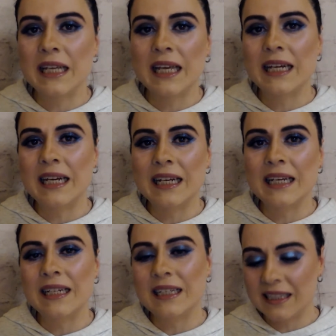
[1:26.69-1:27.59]

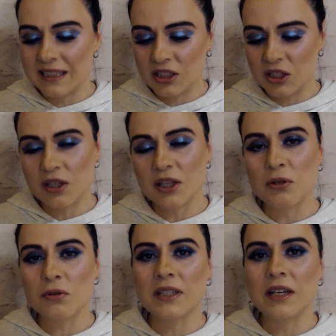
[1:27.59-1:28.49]
getting into the
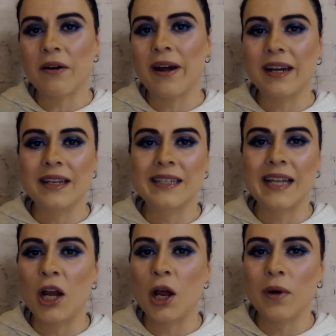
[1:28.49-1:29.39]
nooks and crannies
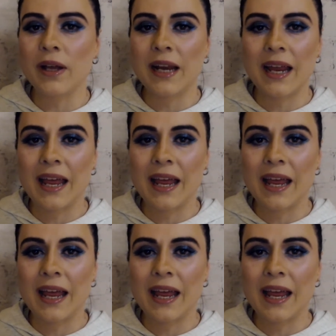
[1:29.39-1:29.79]
that no one